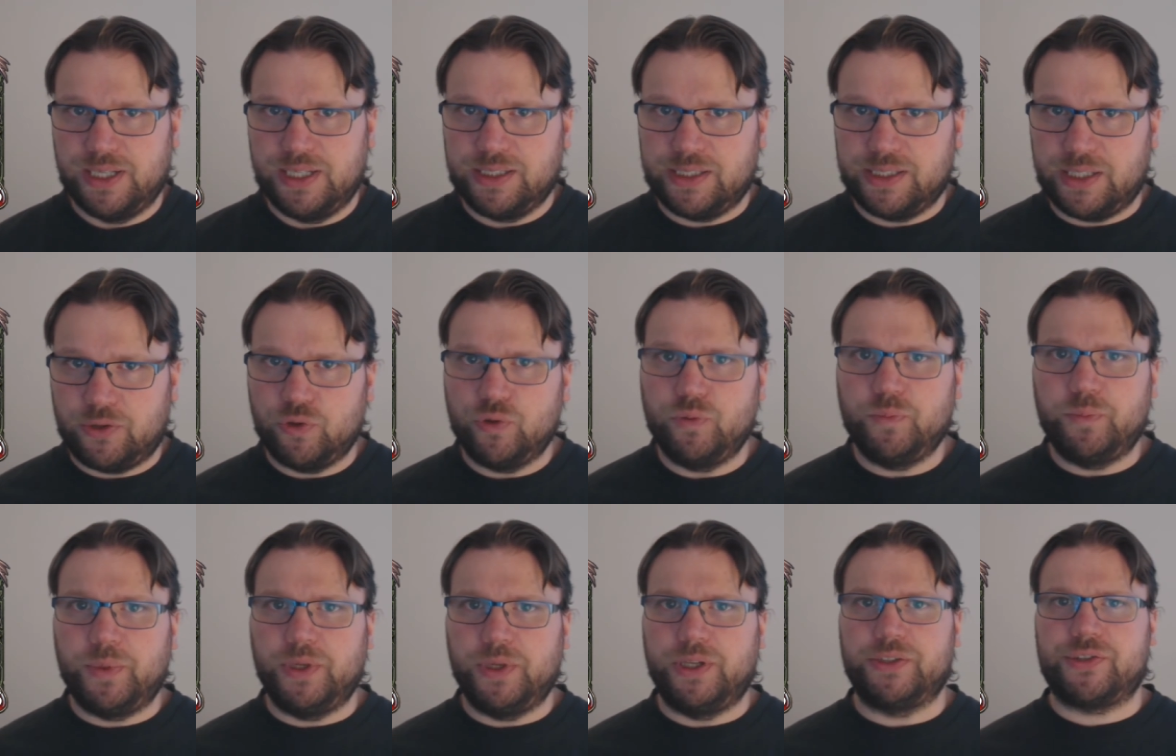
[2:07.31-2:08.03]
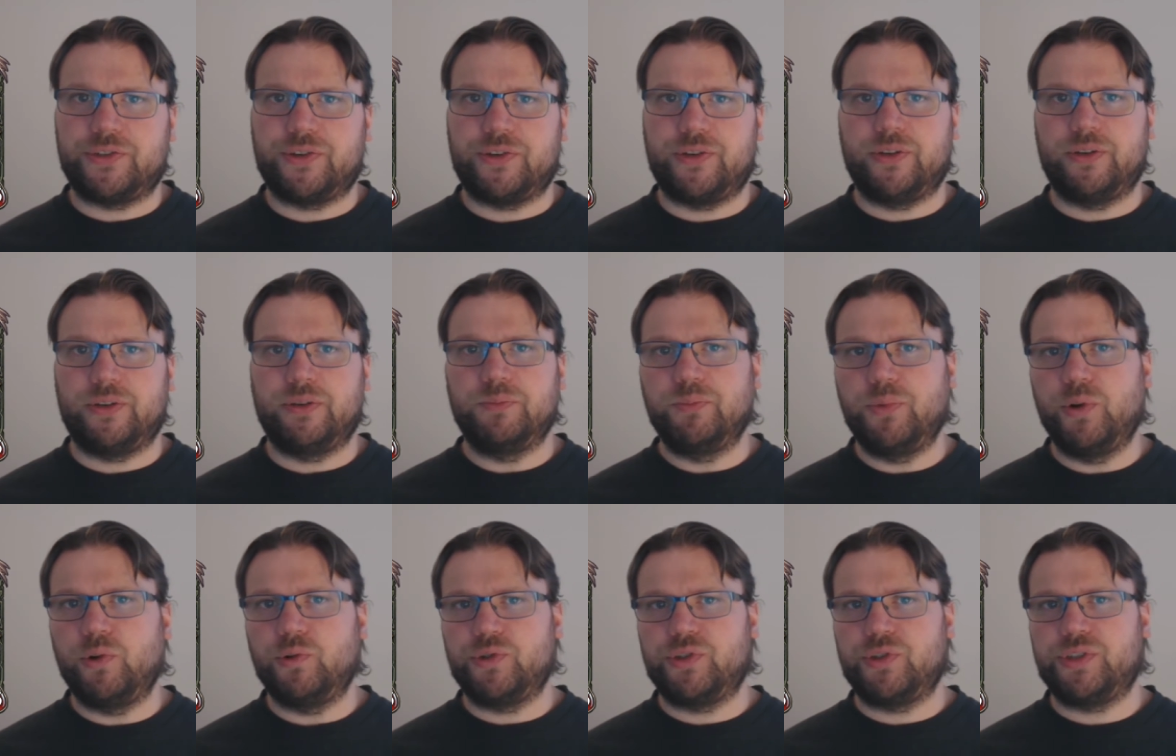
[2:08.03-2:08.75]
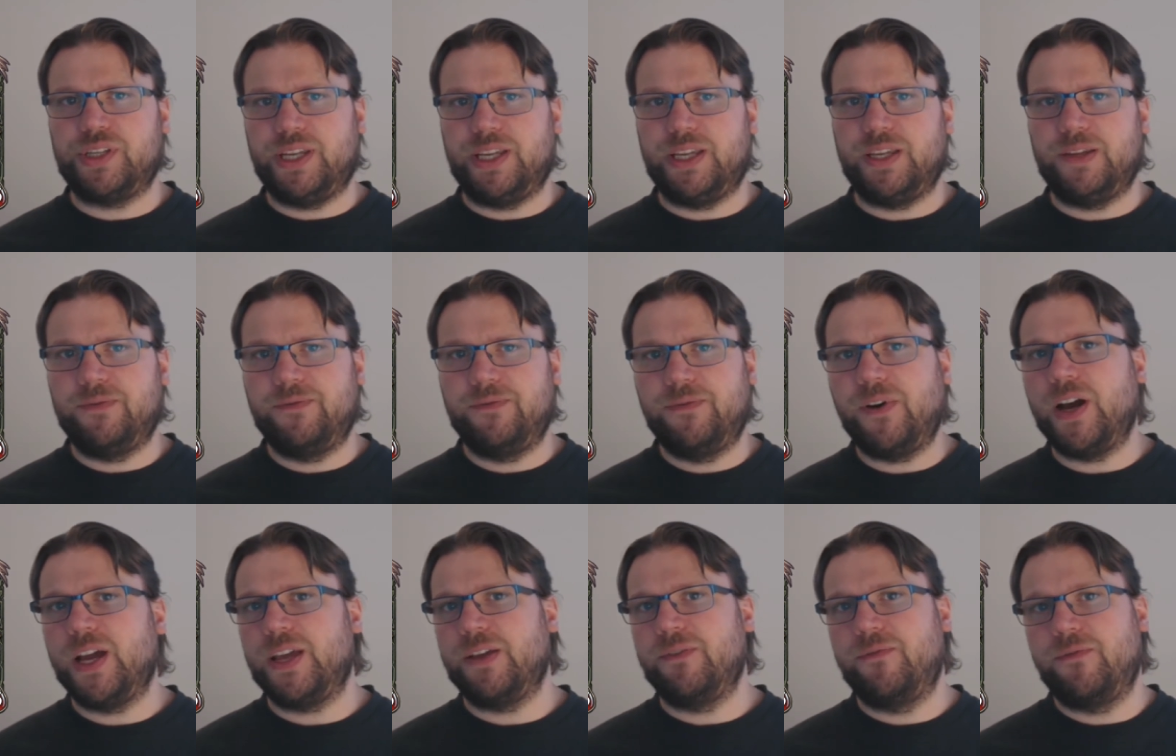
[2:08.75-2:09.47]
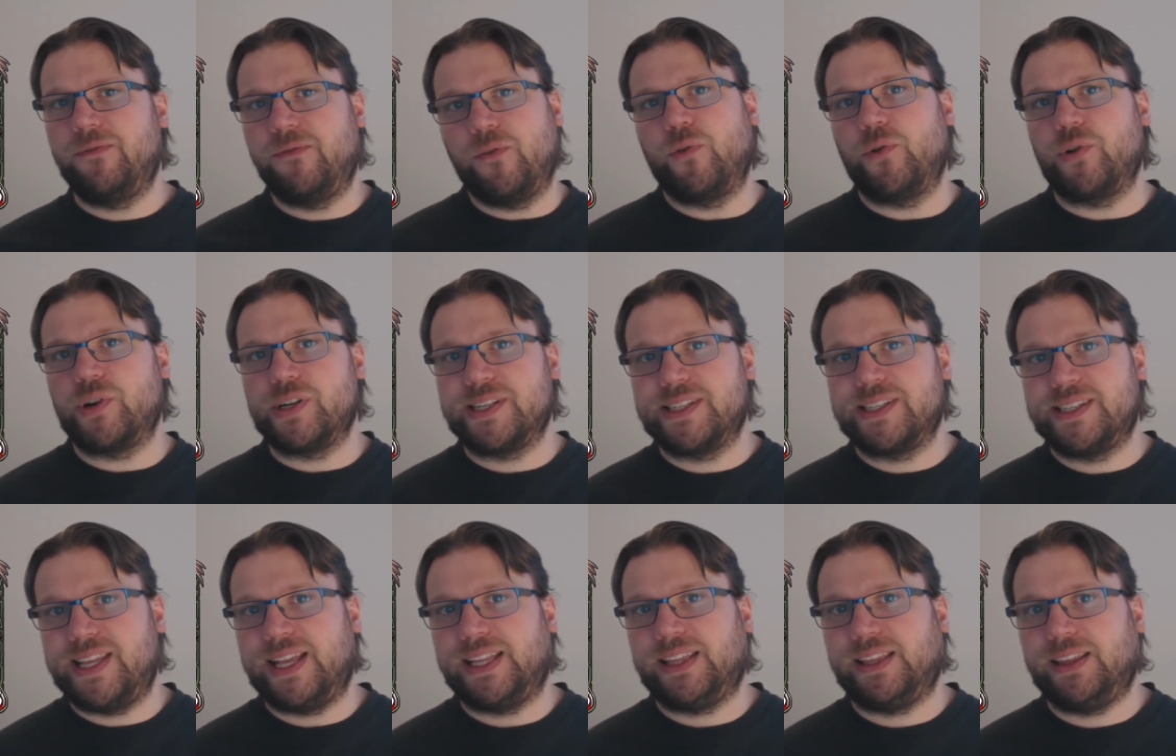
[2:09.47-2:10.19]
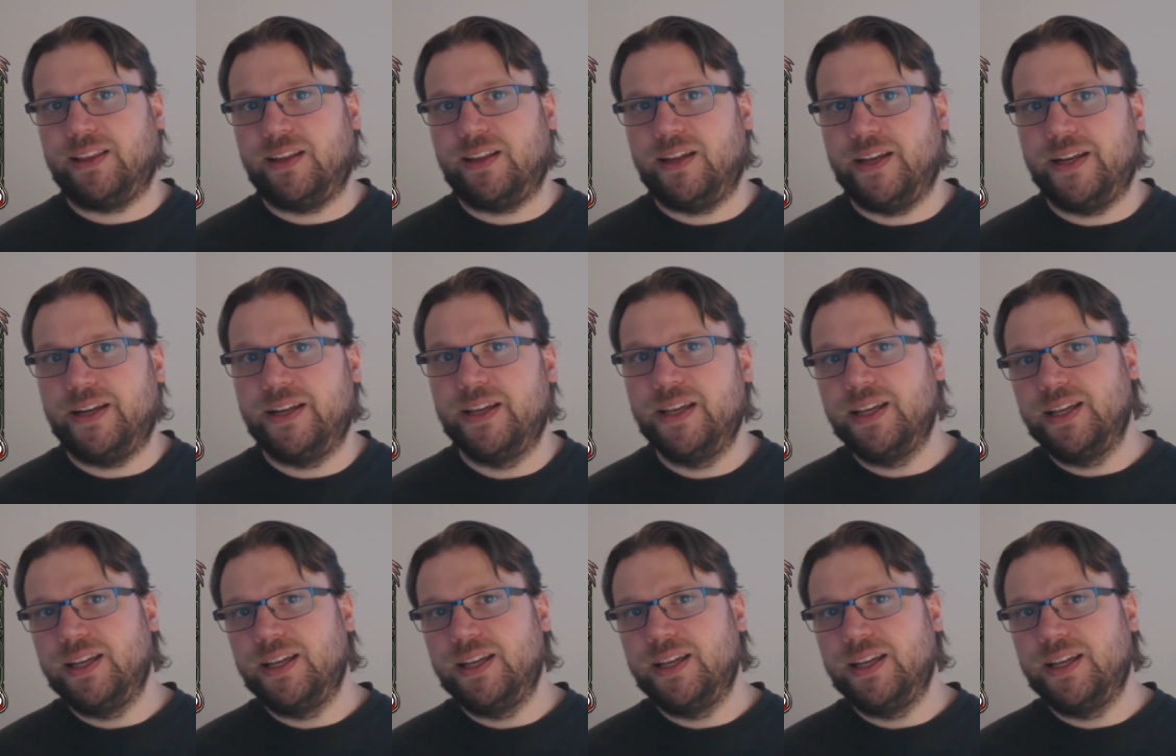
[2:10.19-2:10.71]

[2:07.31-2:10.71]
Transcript: The Tomb Pillager boasts a five four stat line,